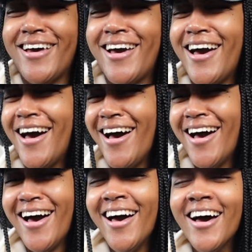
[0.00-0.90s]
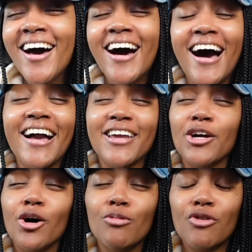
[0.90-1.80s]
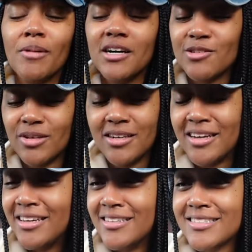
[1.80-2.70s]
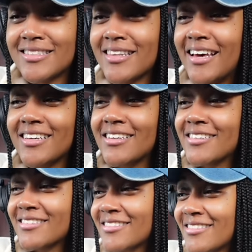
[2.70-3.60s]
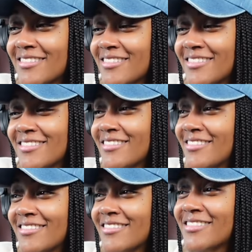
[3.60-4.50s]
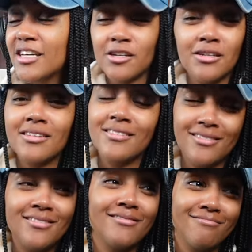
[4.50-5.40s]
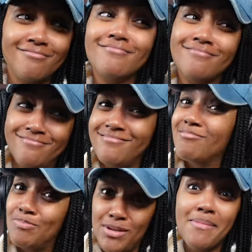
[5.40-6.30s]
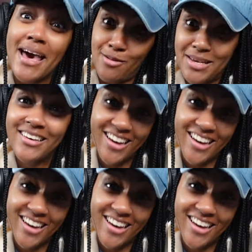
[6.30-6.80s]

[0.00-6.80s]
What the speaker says: I gotta go before my husband is like gonna be mad at me.